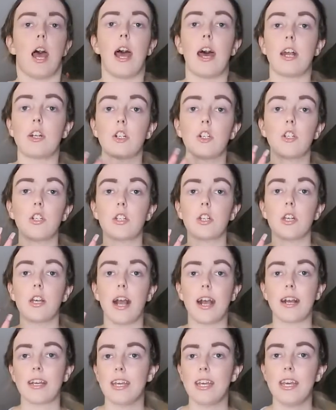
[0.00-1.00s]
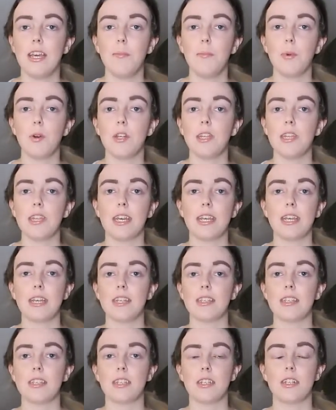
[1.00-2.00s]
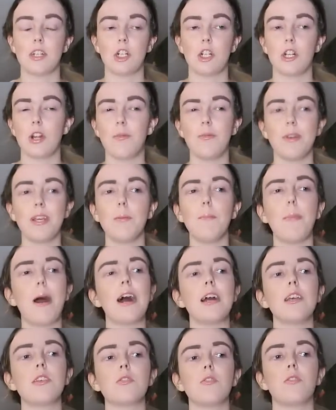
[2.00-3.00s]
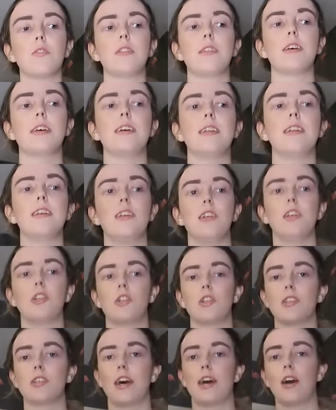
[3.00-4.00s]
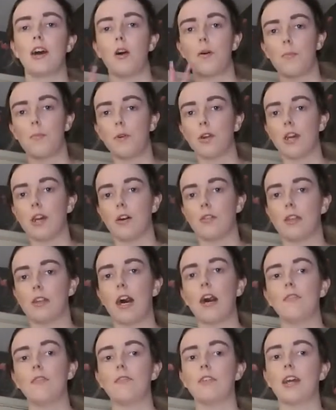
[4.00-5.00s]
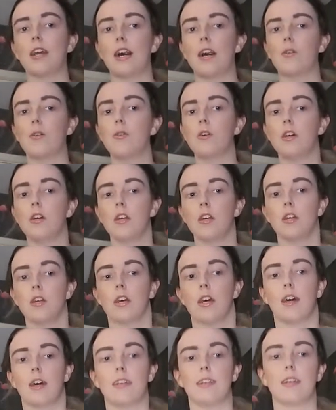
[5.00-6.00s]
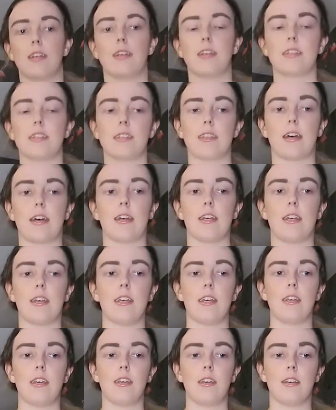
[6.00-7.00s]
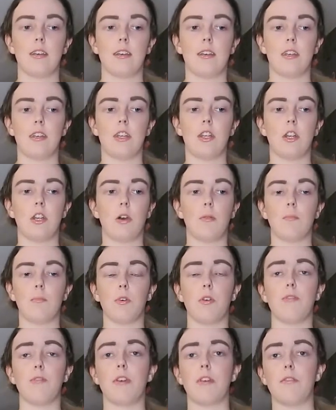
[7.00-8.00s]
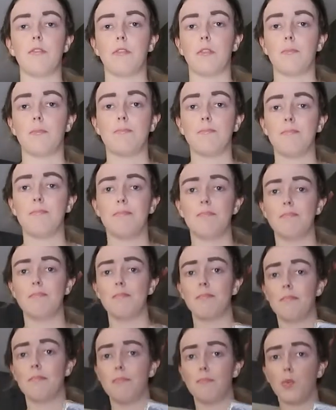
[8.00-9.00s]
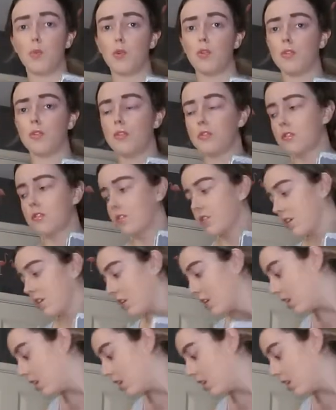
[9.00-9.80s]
I keep putting things, do you know when you buy something and you're just like, I'll put it on there for now, and then it's like you don't move it for months.